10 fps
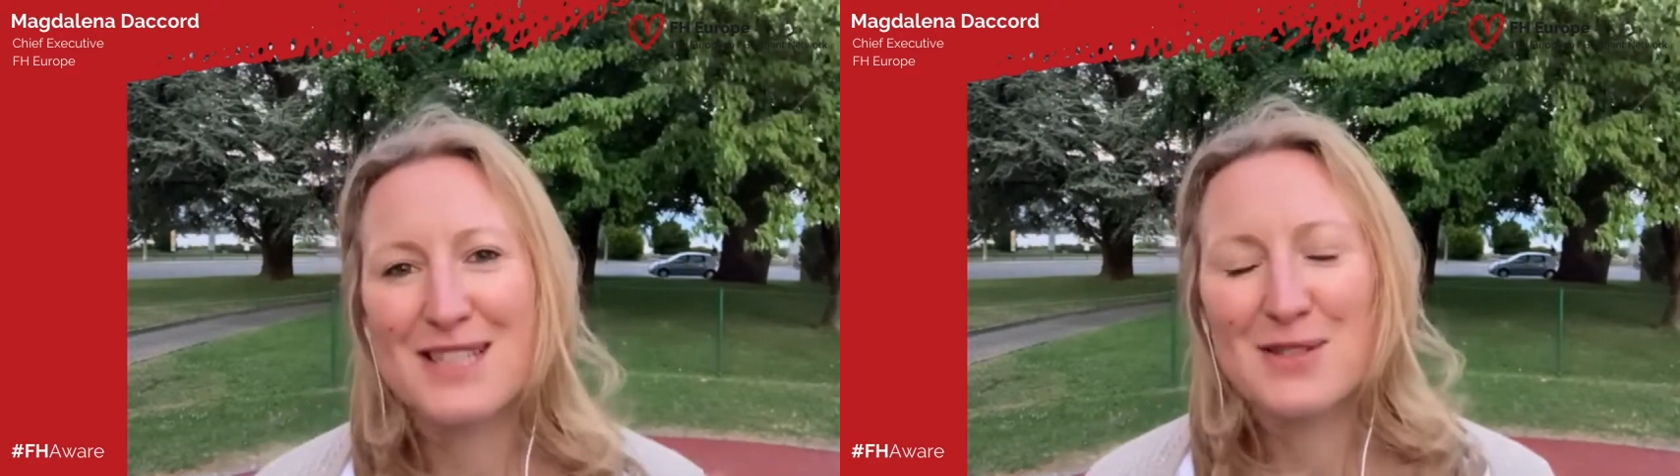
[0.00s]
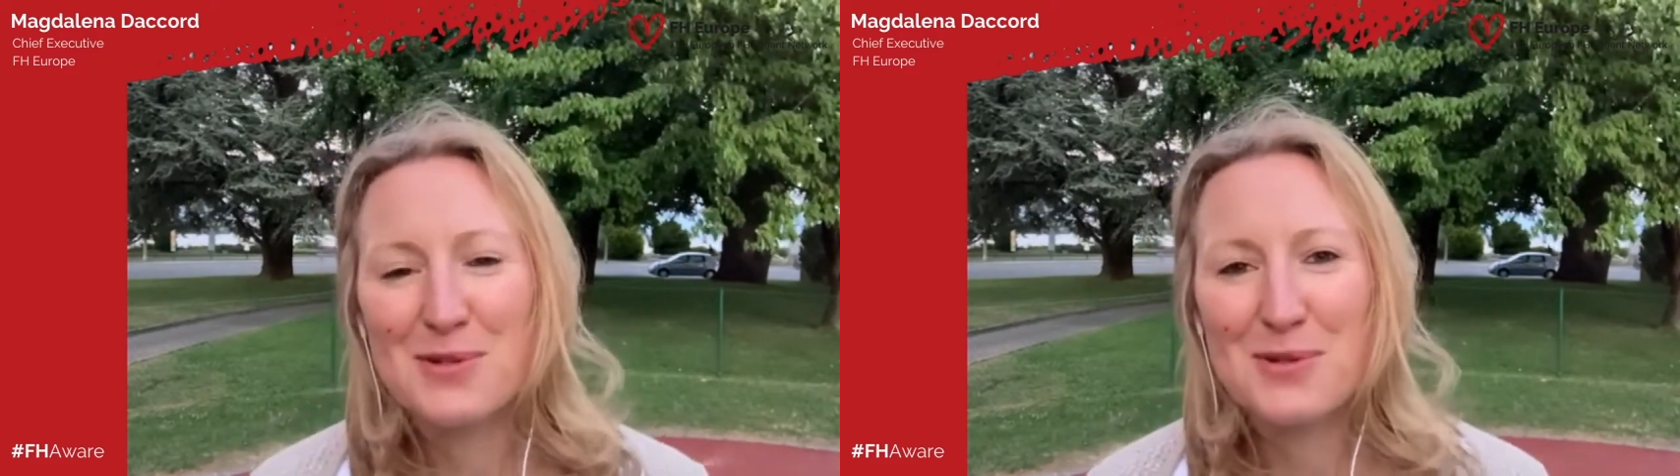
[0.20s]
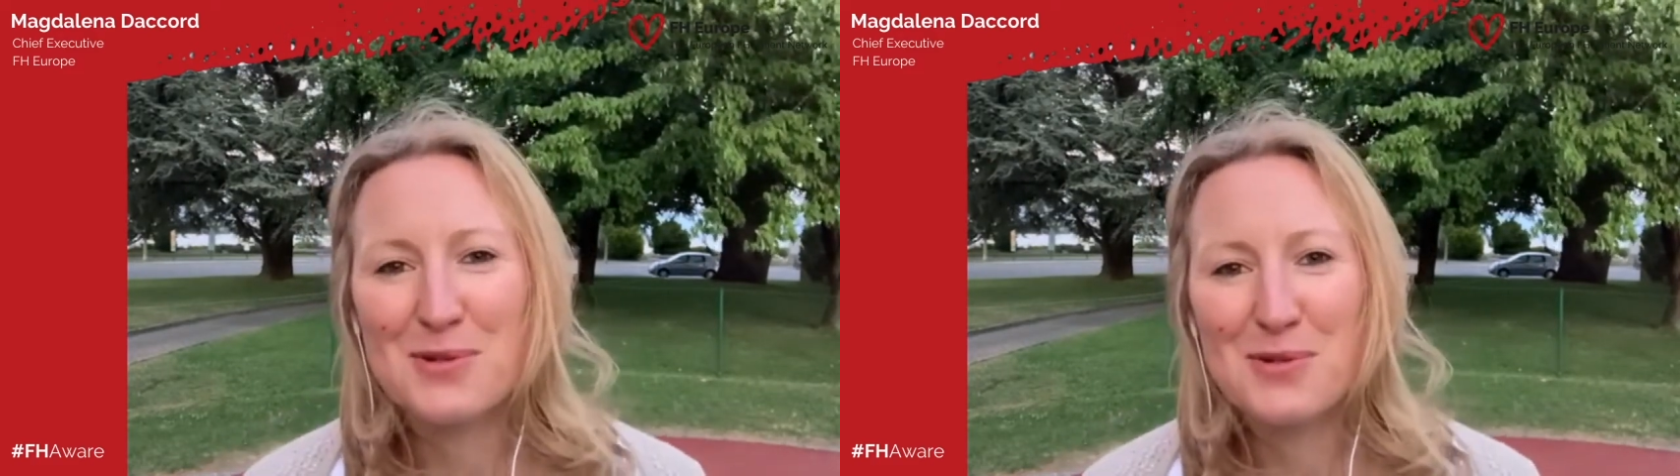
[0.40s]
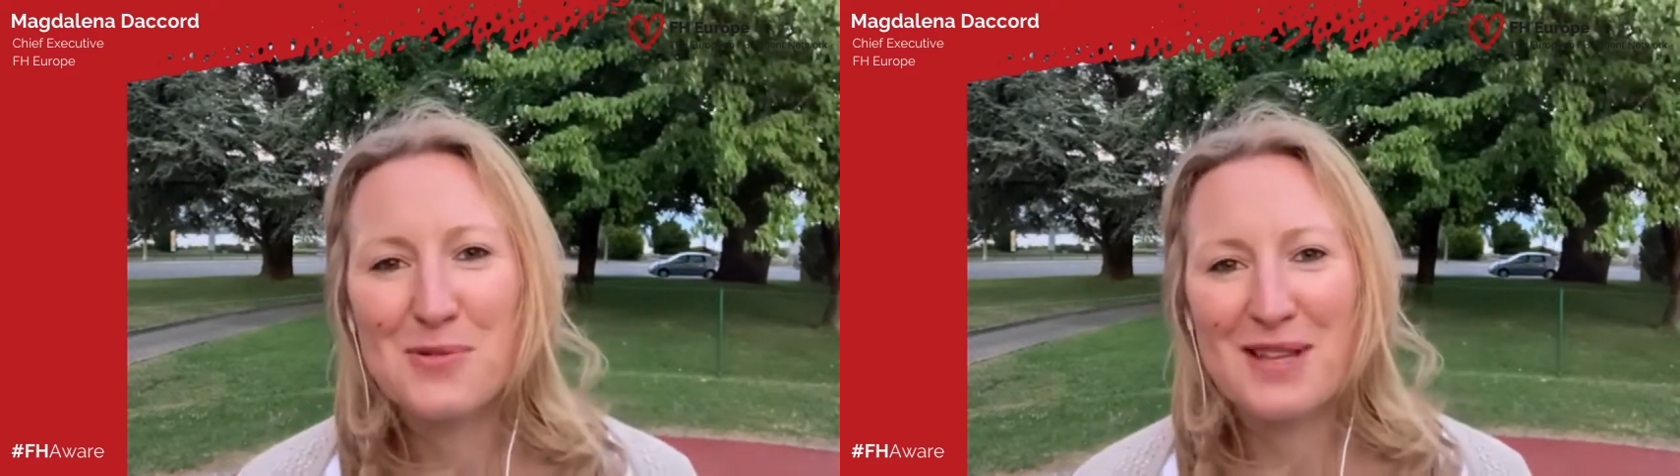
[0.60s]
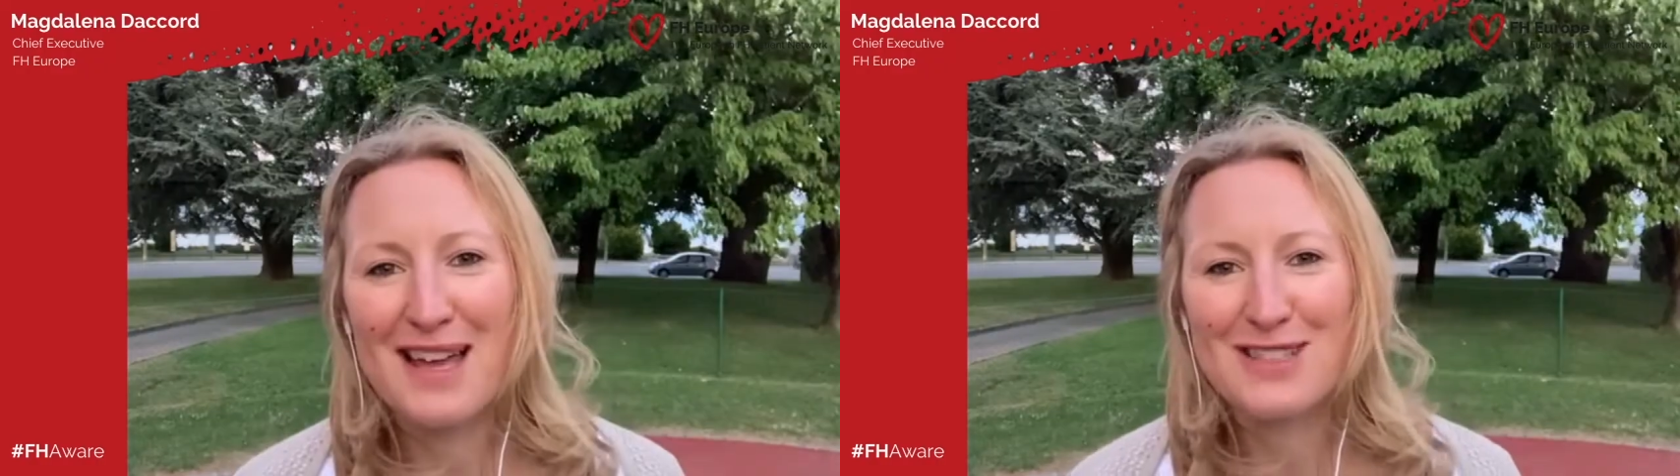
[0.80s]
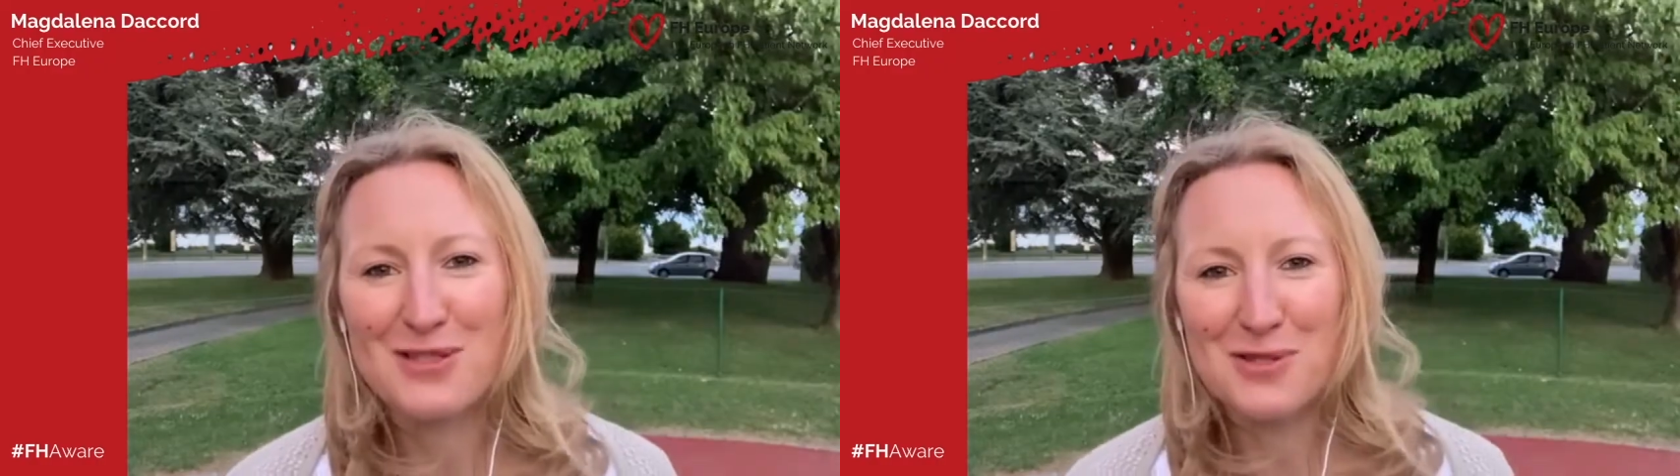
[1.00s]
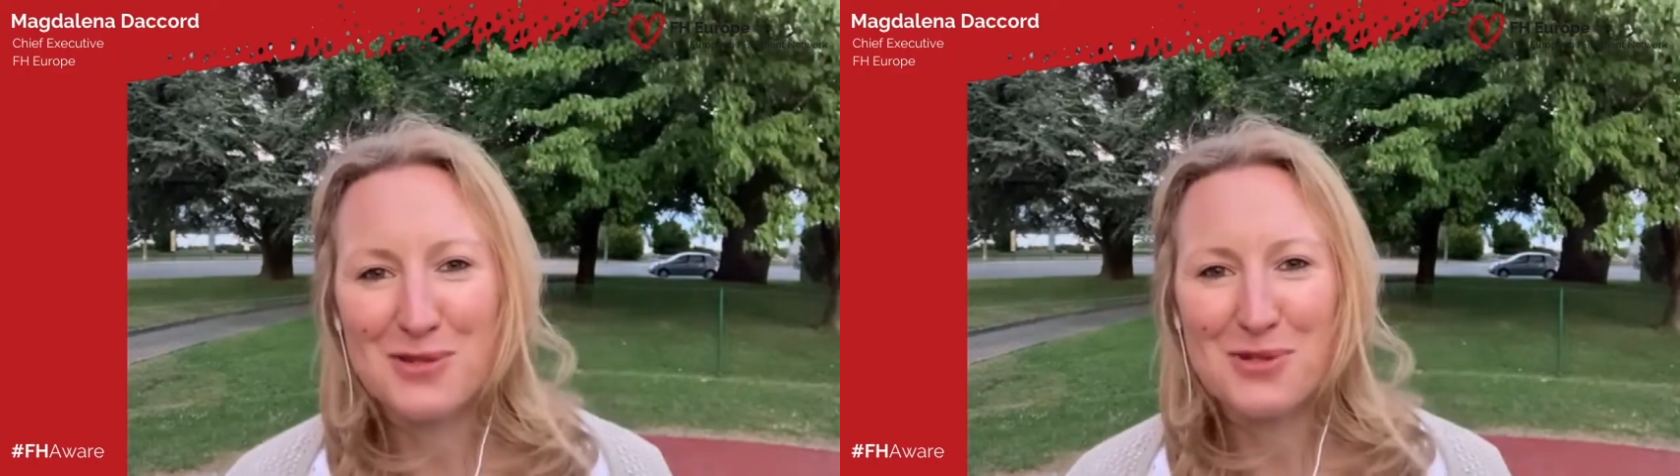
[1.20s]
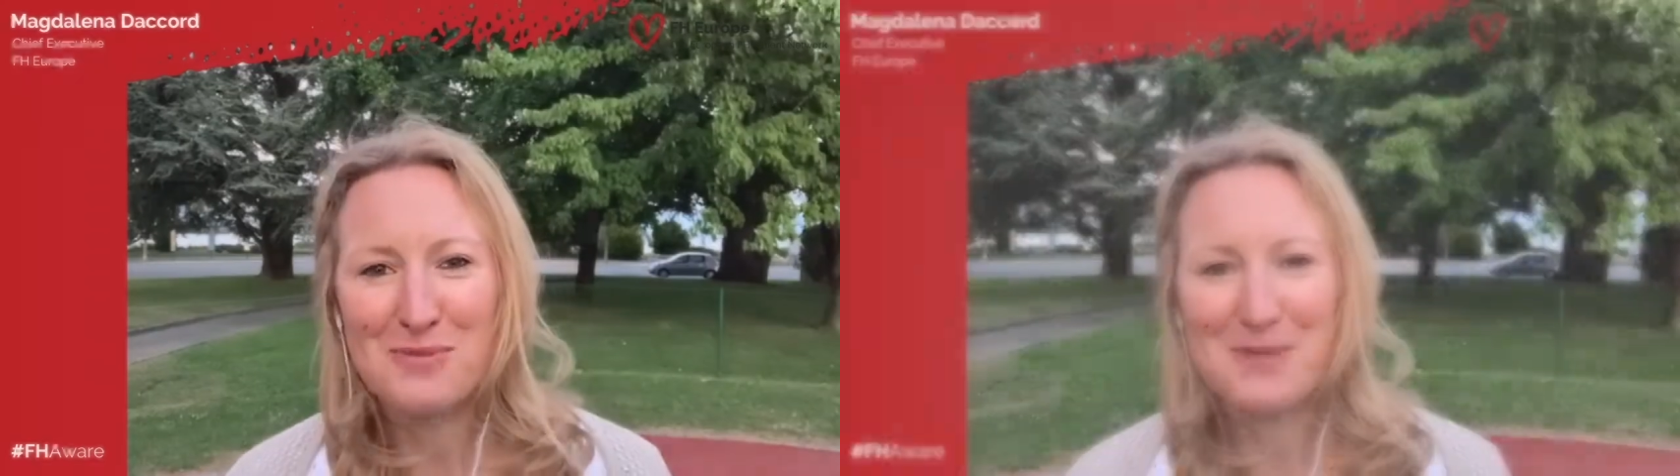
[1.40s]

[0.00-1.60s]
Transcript: you with us on social